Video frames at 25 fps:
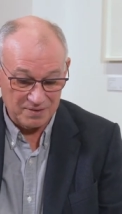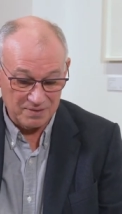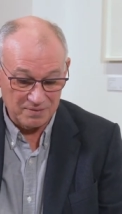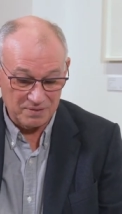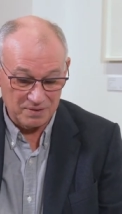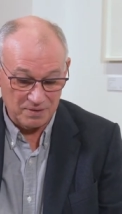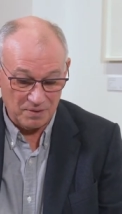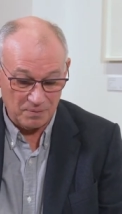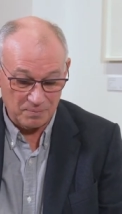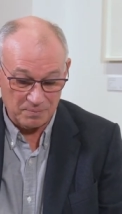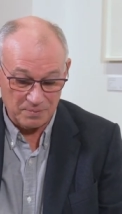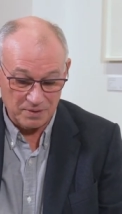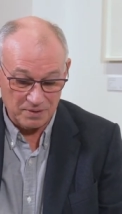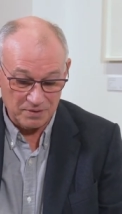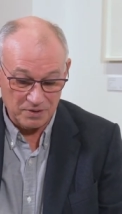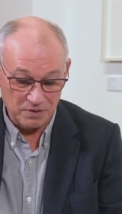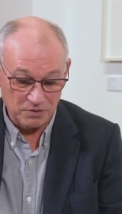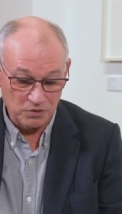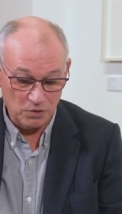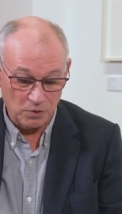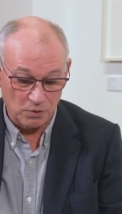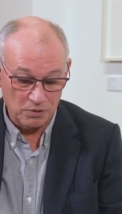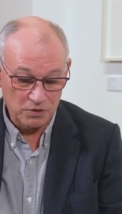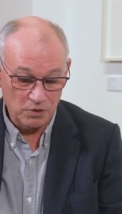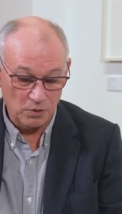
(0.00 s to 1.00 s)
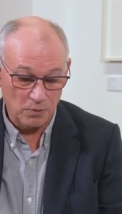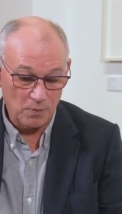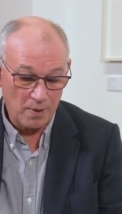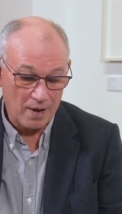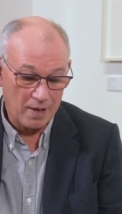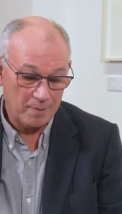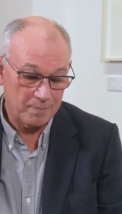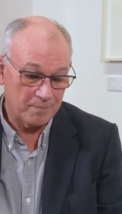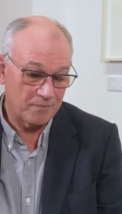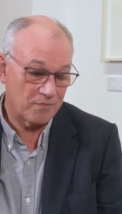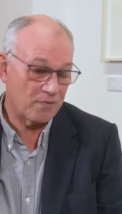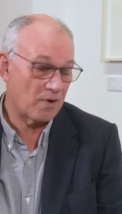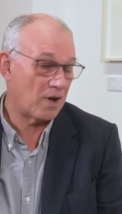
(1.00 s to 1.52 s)
you know, your
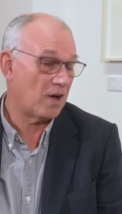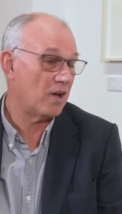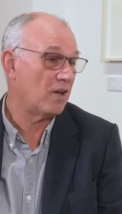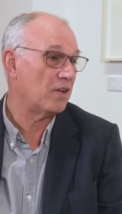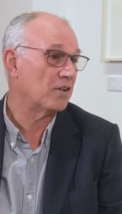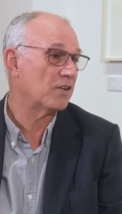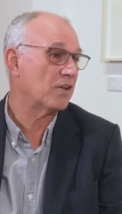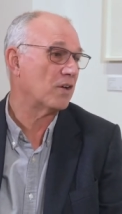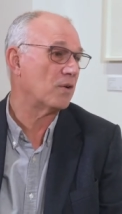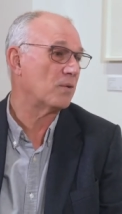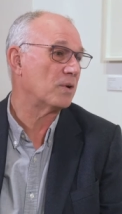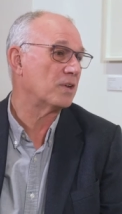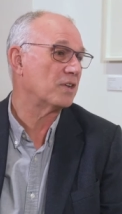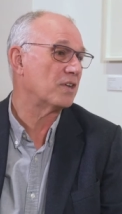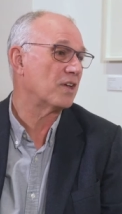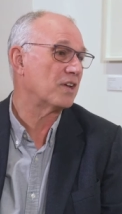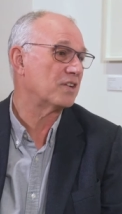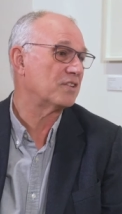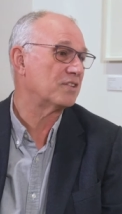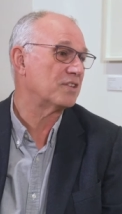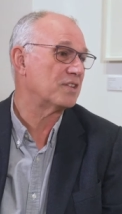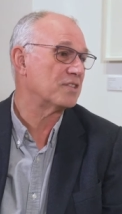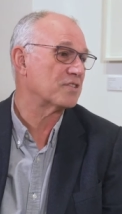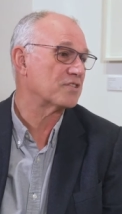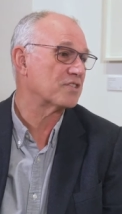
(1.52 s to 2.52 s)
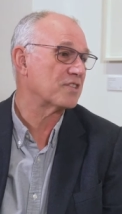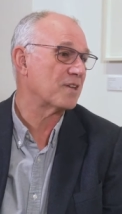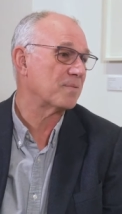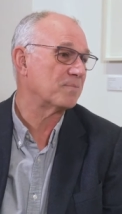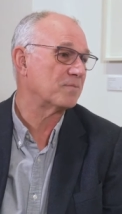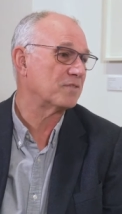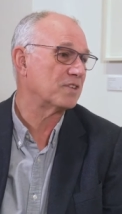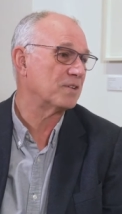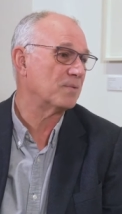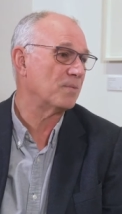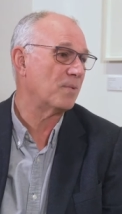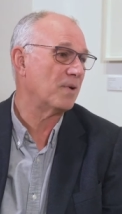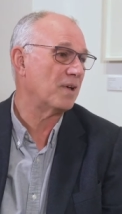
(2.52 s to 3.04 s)
album for Argo in
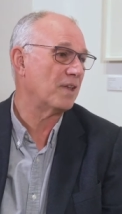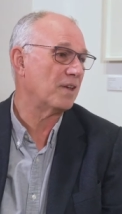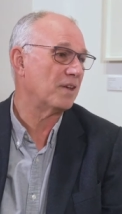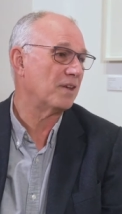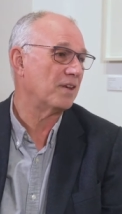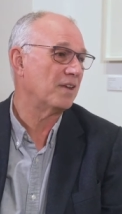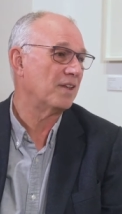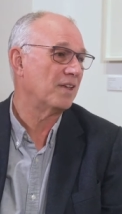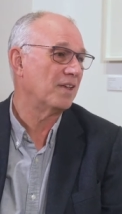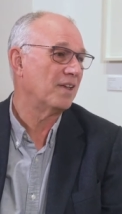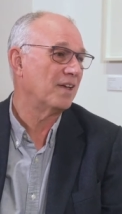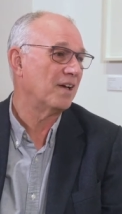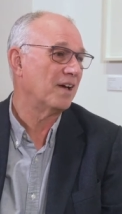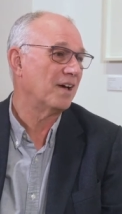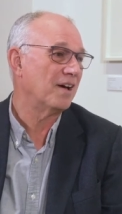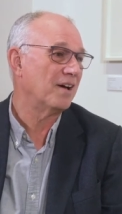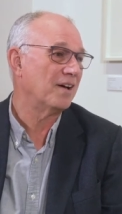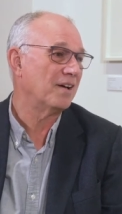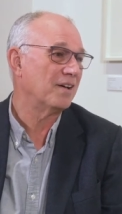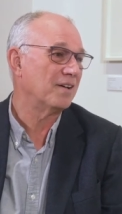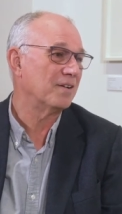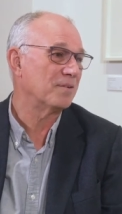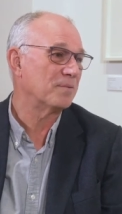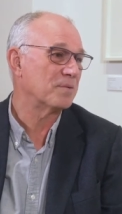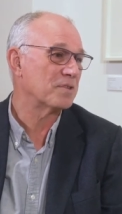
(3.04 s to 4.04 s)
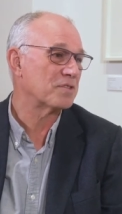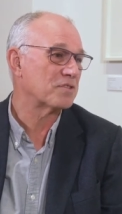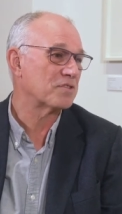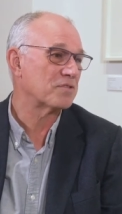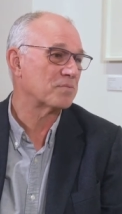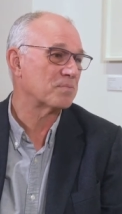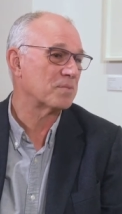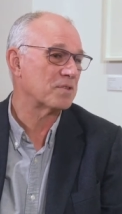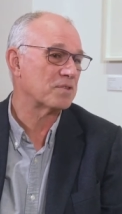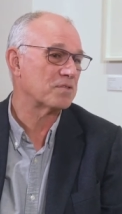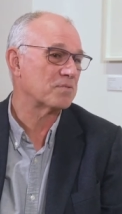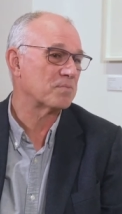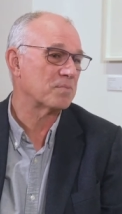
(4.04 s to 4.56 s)
1971
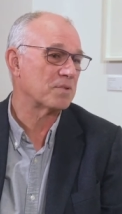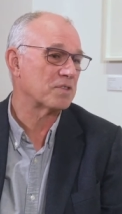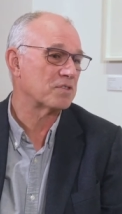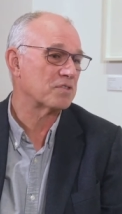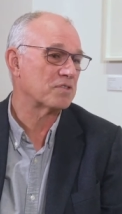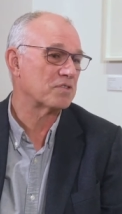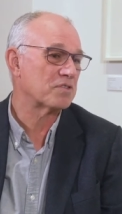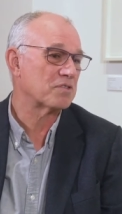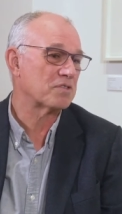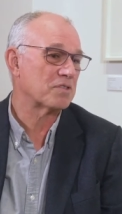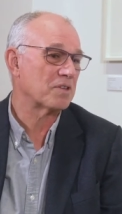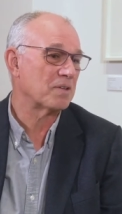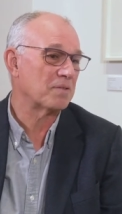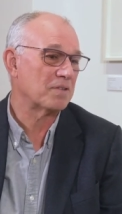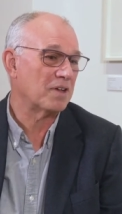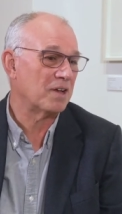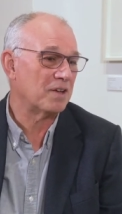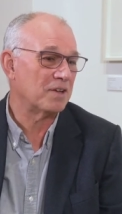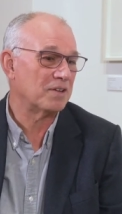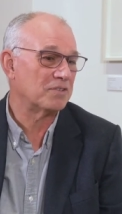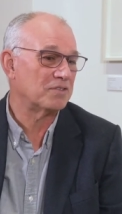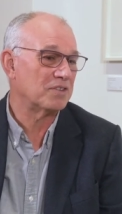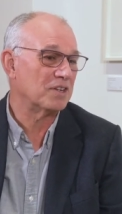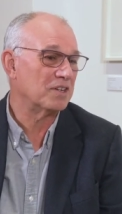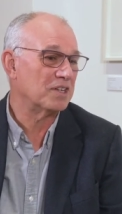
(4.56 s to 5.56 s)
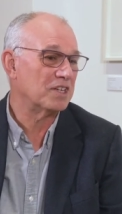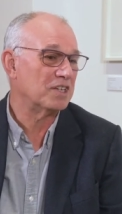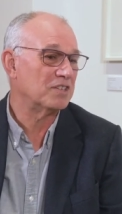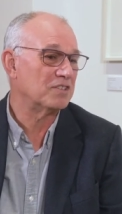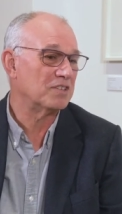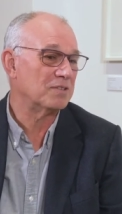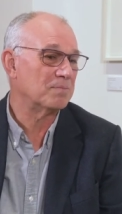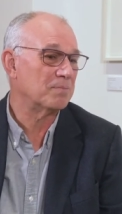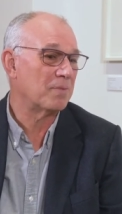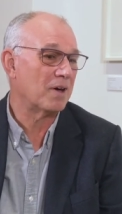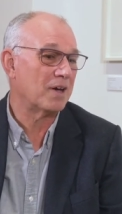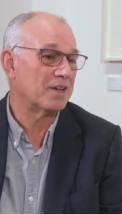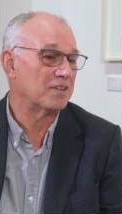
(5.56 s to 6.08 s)
was
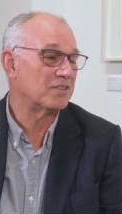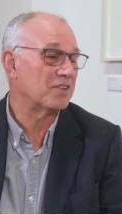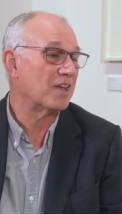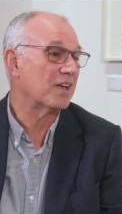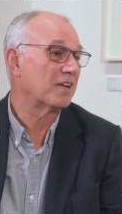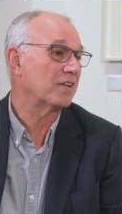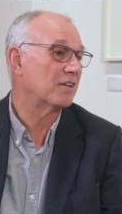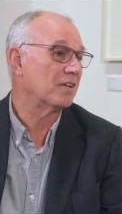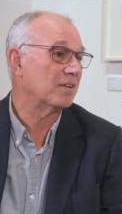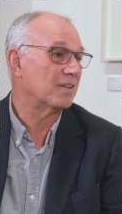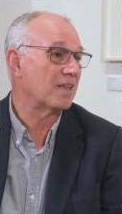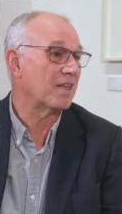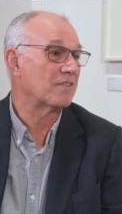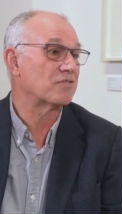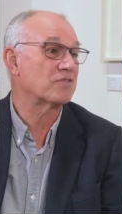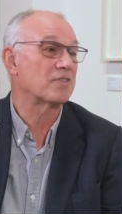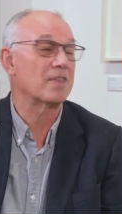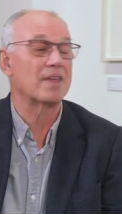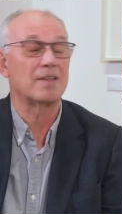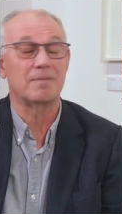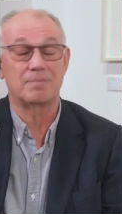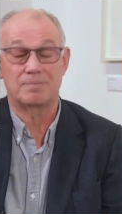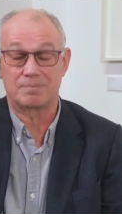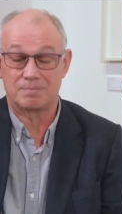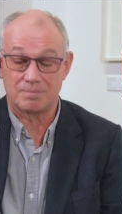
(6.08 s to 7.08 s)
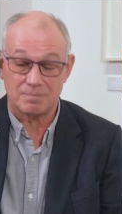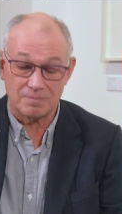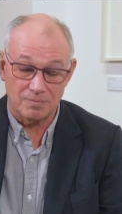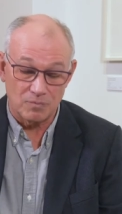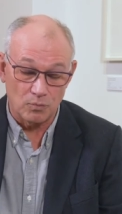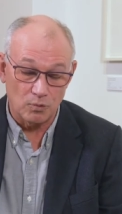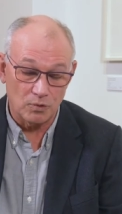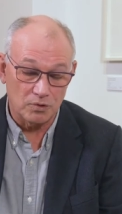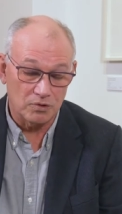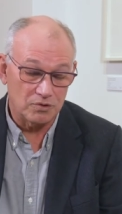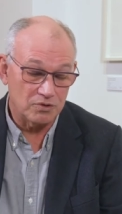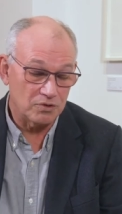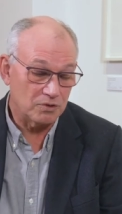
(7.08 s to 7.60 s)
deleted by Decca, as it
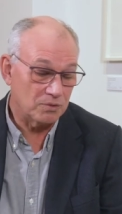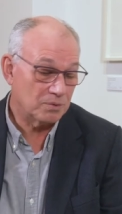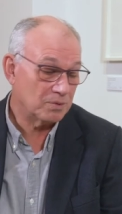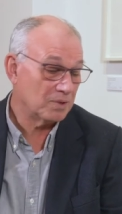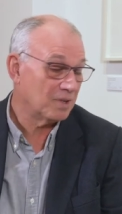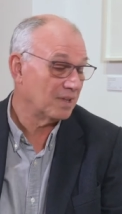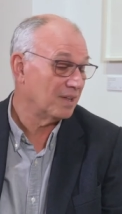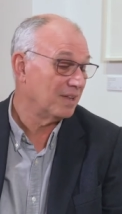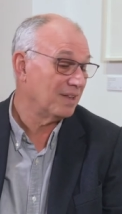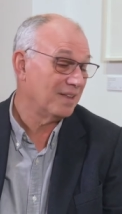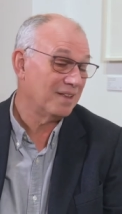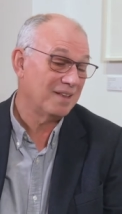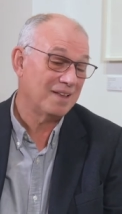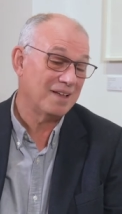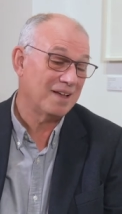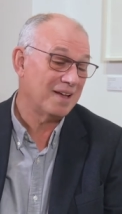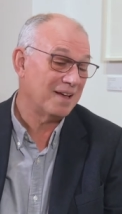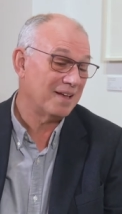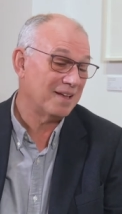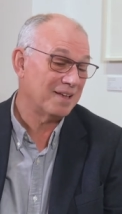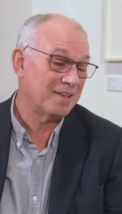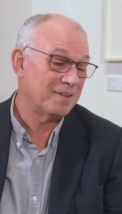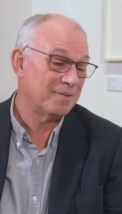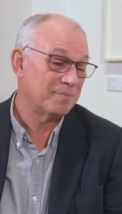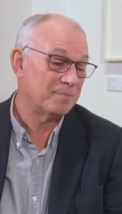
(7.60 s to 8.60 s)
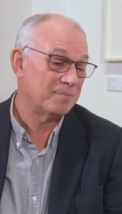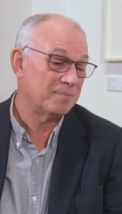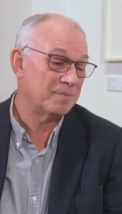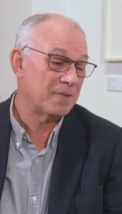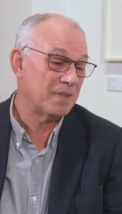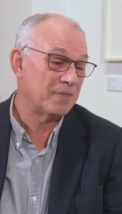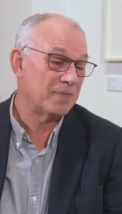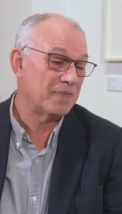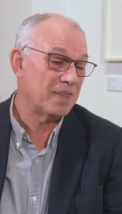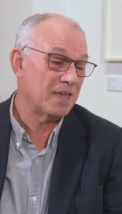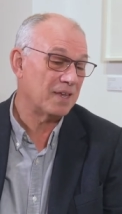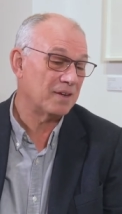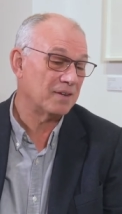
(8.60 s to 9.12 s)
would do. But
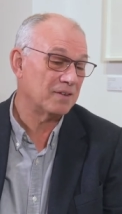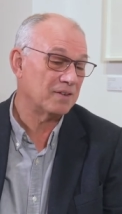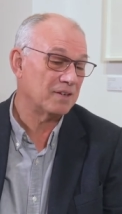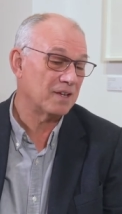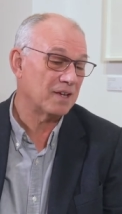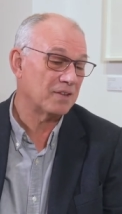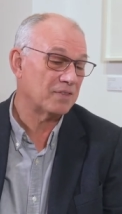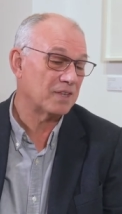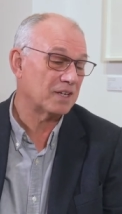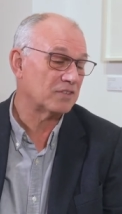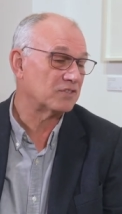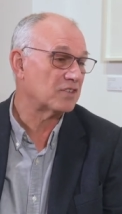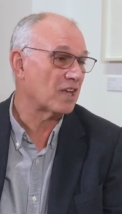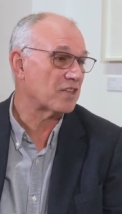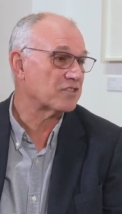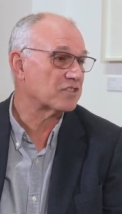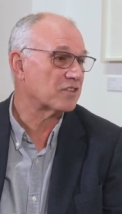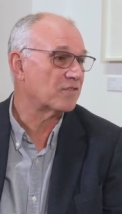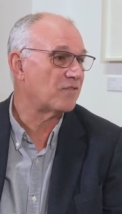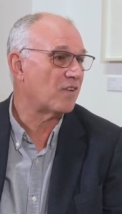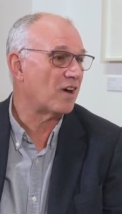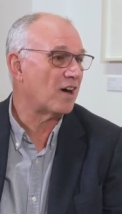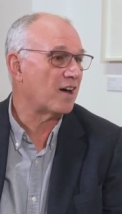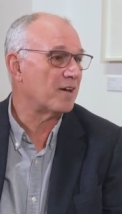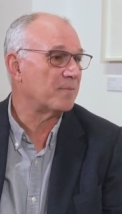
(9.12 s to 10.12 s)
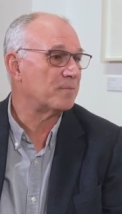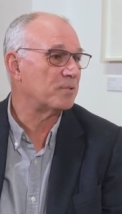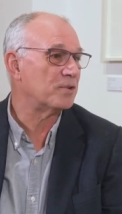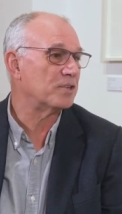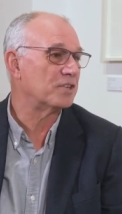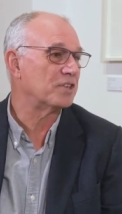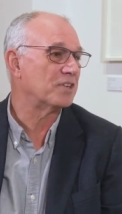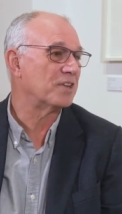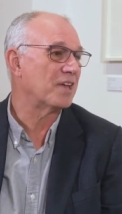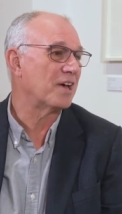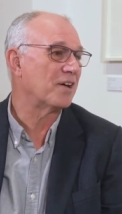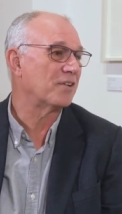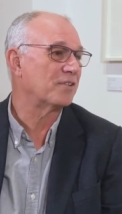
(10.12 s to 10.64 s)
then I think Duskfire put
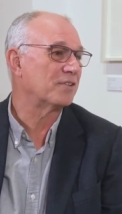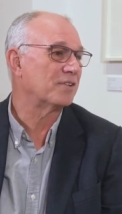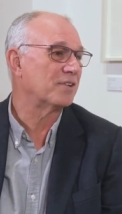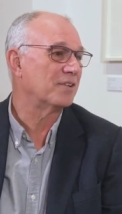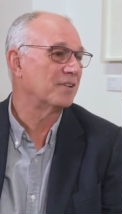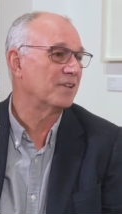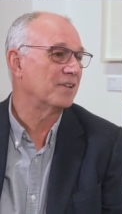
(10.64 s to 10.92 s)
it out.